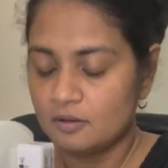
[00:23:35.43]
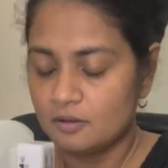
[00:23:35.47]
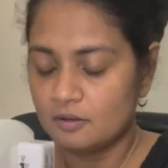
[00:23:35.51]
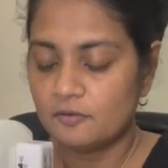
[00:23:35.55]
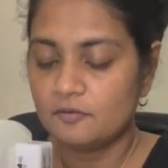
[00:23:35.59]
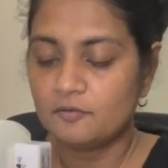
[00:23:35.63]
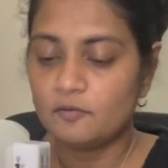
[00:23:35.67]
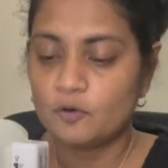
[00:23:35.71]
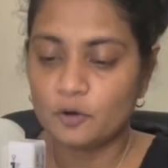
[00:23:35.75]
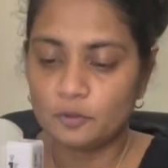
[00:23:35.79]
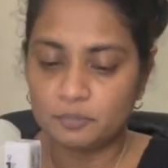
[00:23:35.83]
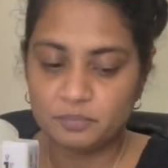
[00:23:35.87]

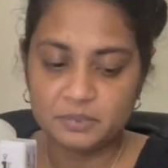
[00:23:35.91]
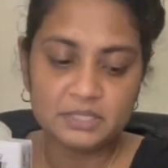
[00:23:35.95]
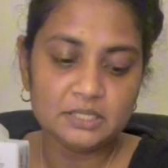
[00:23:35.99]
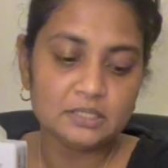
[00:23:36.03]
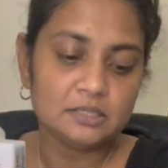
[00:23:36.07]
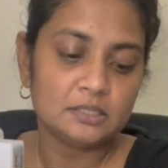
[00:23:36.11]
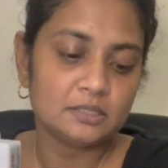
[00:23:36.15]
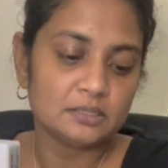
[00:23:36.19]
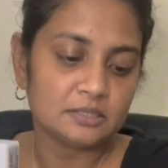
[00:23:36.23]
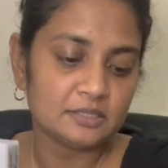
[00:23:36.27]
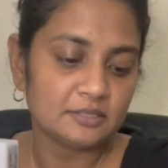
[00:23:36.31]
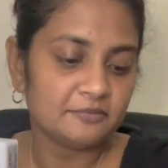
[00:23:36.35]
4
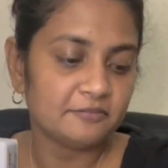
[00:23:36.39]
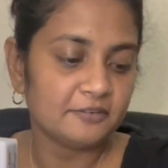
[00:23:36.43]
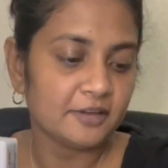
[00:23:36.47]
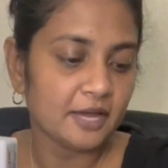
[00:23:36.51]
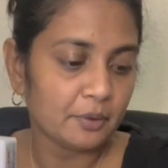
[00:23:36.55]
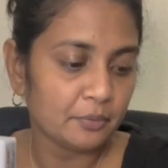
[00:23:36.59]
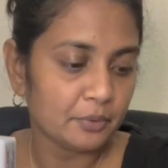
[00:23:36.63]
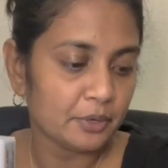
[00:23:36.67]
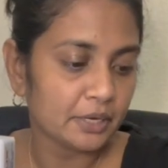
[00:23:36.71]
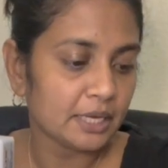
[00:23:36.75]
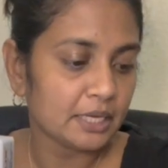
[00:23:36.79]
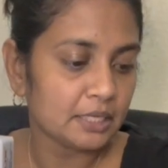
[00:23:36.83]
pieces of
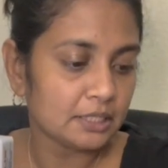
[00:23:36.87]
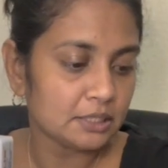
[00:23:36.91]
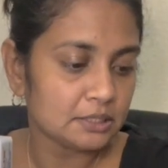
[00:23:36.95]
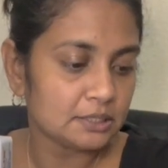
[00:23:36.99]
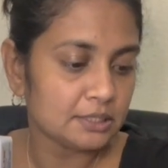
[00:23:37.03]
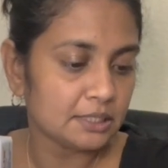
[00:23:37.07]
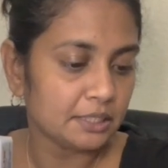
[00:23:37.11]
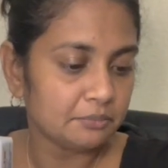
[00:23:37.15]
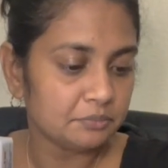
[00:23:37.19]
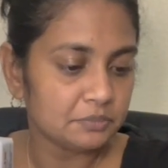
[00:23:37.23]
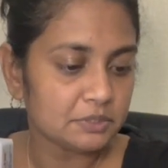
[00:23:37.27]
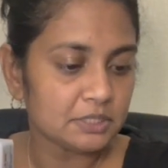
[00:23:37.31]
fabric at the
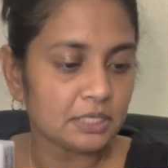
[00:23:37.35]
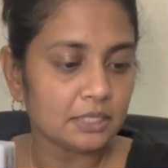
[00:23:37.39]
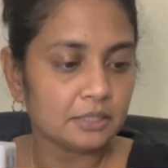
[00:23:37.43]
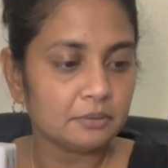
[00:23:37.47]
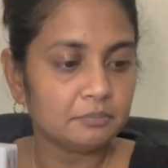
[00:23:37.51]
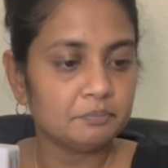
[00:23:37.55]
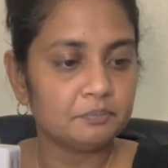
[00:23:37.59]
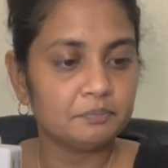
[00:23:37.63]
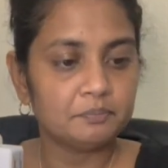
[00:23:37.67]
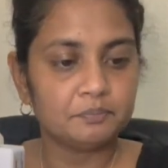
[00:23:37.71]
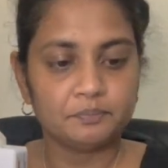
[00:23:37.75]
same time.